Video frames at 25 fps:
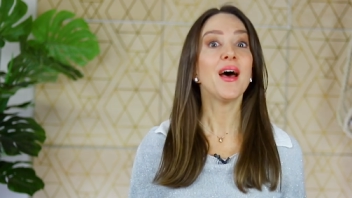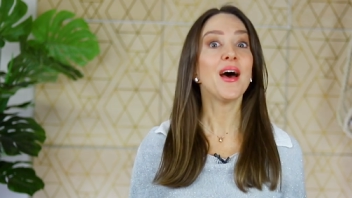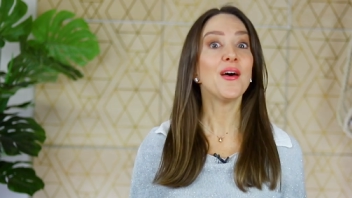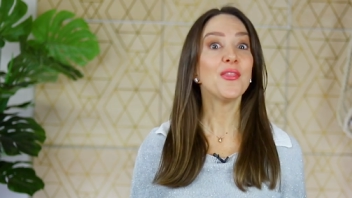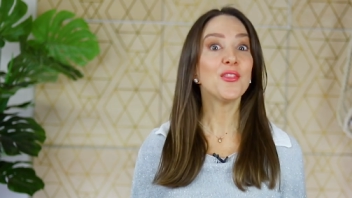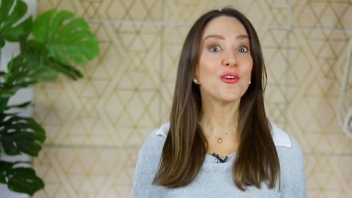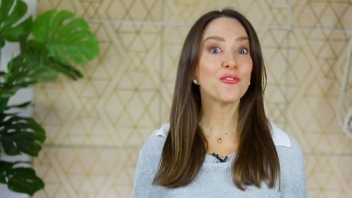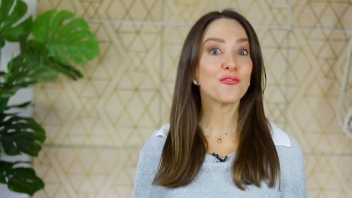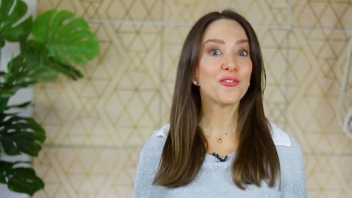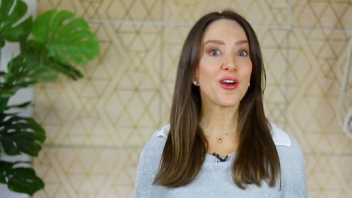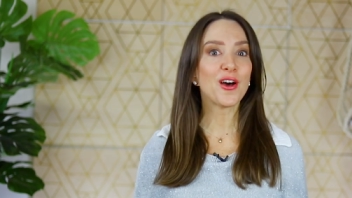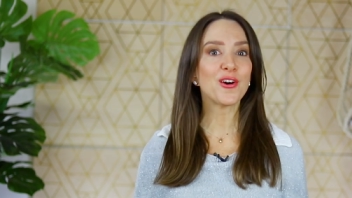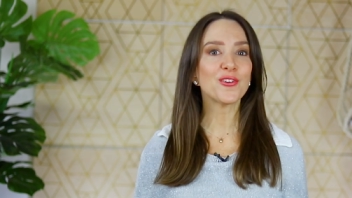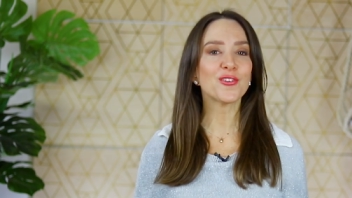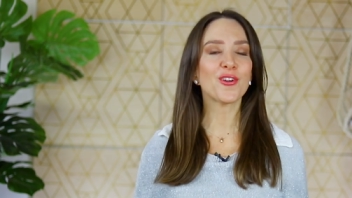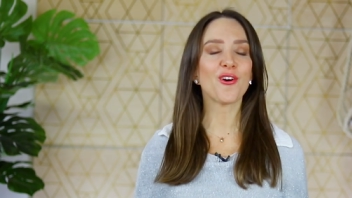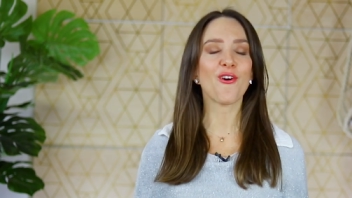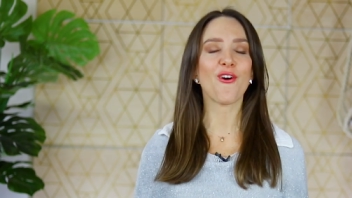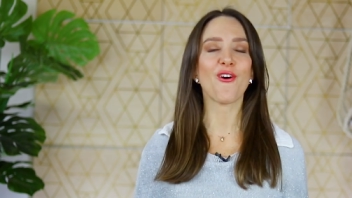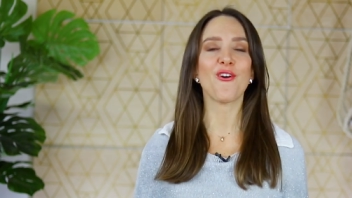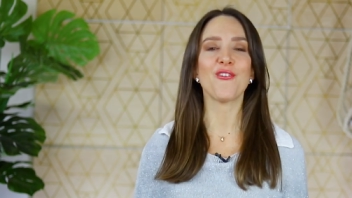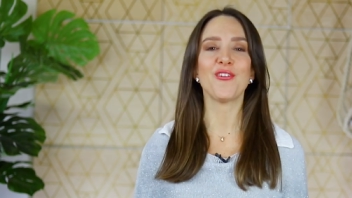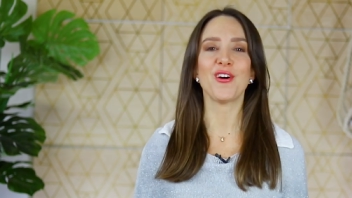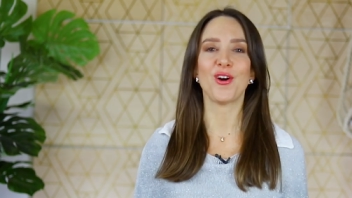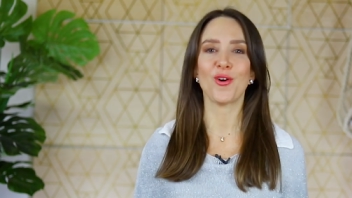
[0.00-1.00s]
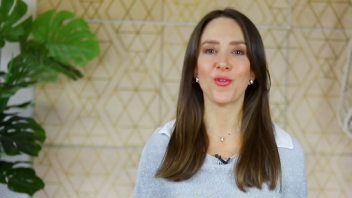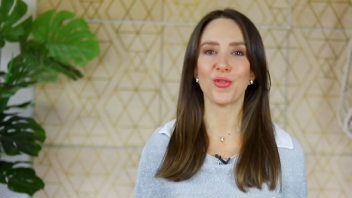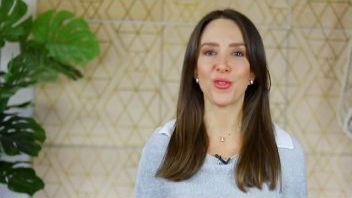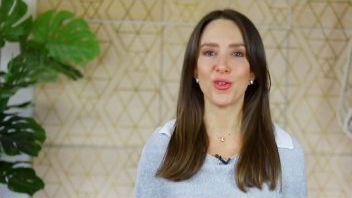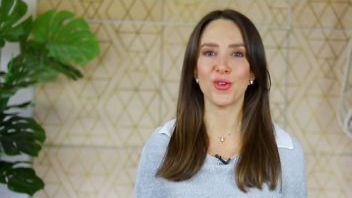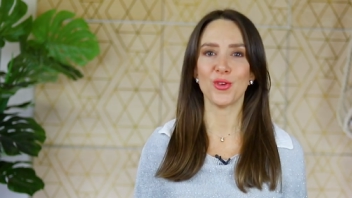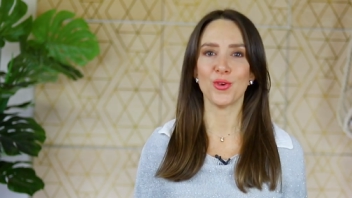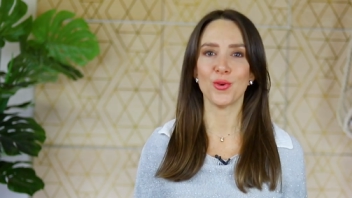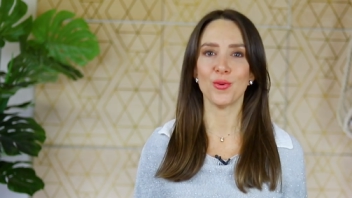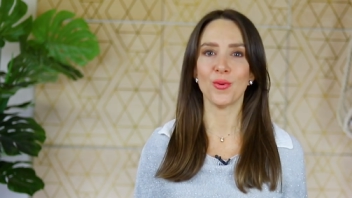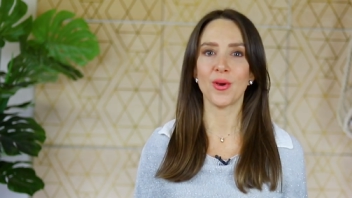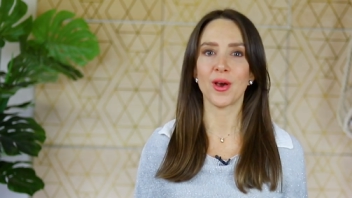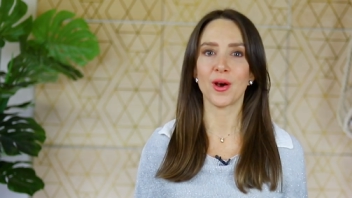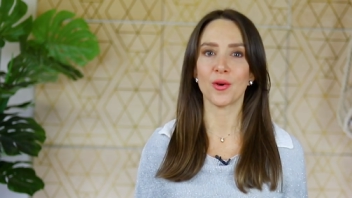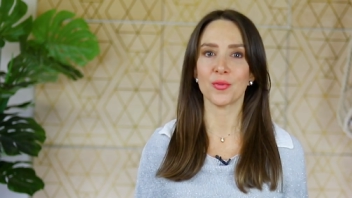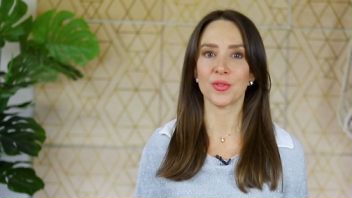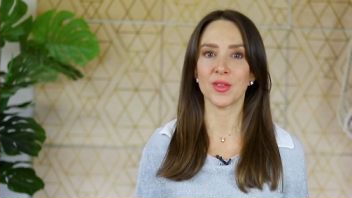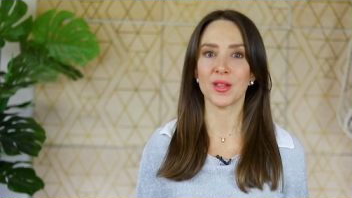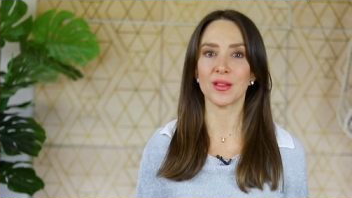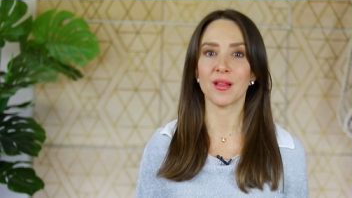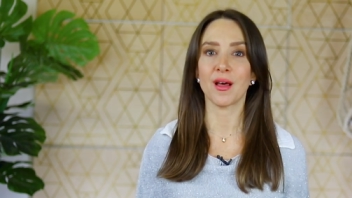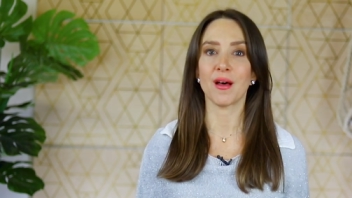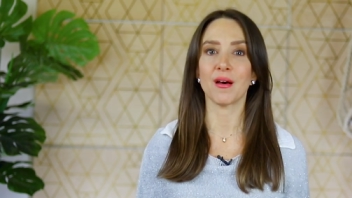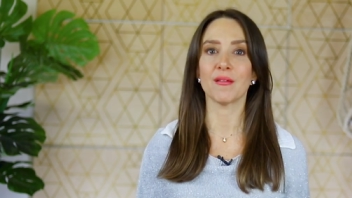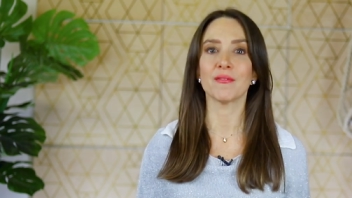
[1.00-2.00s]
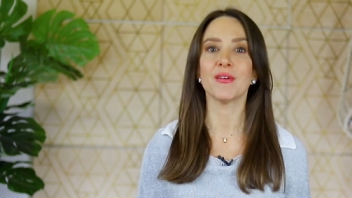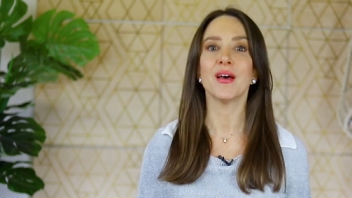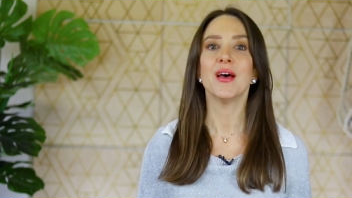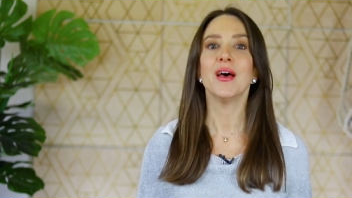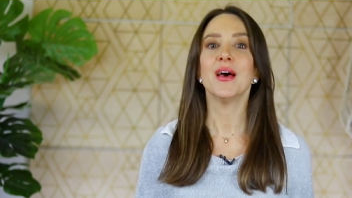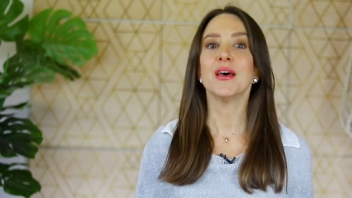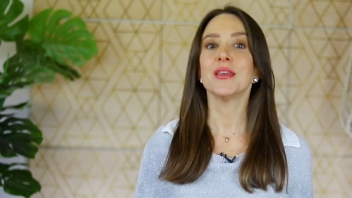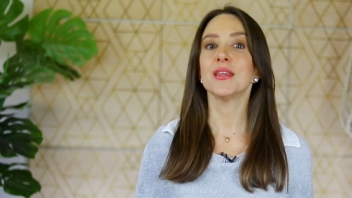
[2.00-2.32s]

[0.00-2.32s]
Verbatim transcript: and the founder of Healthy You, Healthy Love.